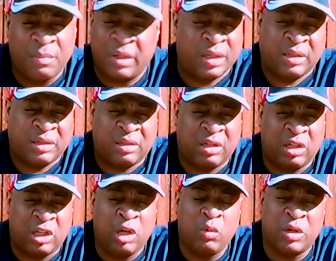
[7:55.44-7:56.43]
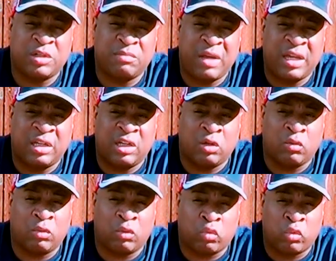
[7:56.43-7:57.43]
but he wasn't making any
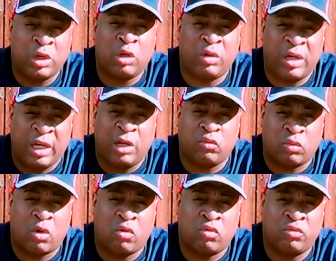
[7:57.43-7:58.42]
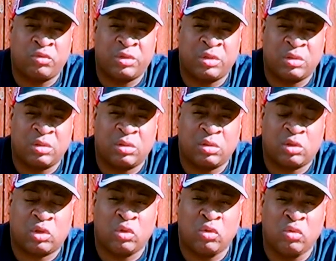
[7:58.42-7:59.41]
real inroads
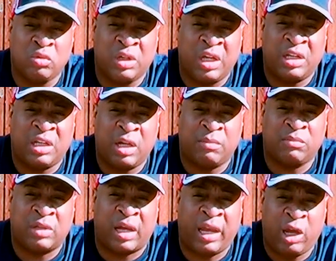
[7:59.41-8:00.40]
to getting him the